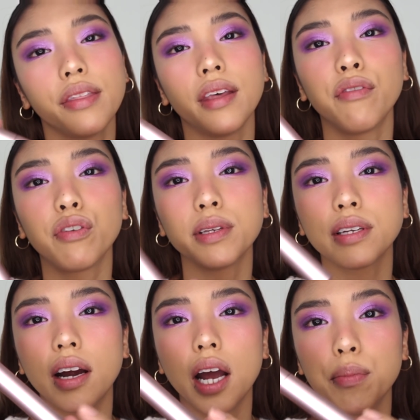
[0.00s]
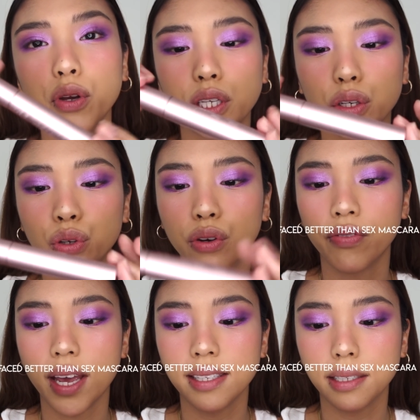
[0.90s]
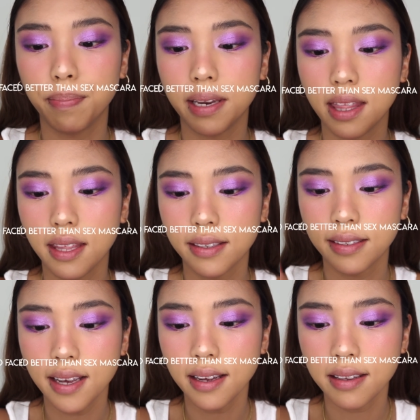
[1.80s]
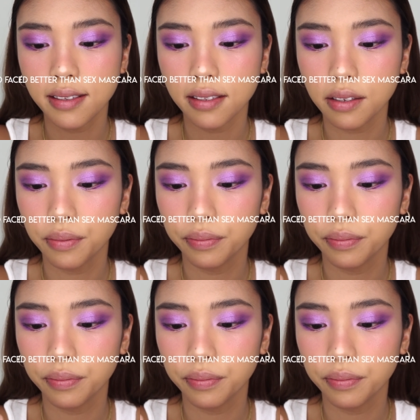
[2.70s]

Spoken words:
Then for mascara, I'm using Too Faced Better Than Sex.